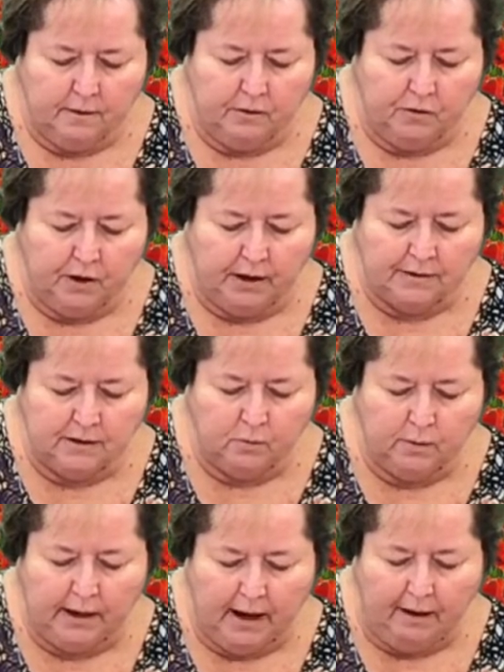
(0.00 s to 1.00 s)
things that
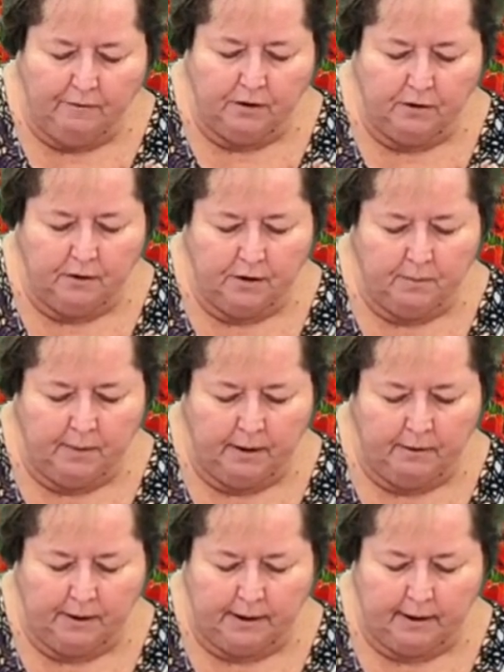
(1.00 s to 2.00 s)
we have here in
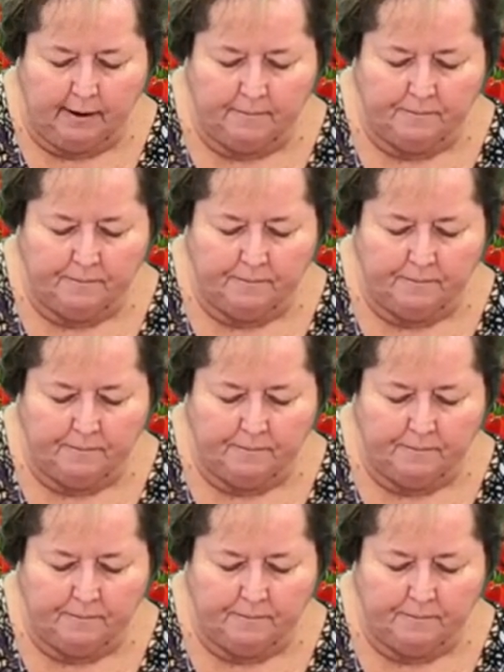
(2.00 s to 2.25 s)
America.